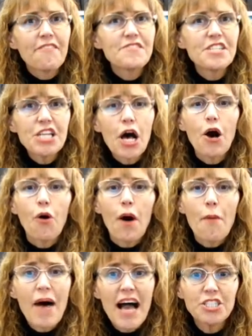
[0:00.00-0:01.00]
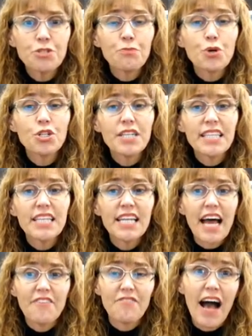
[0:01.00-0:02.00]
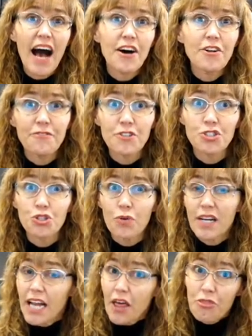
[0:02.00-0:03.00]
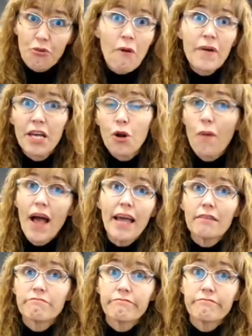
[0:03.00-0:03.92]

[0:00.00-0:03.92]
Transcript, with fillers: so, imagine pulling the knife out of your joint and throwing it away.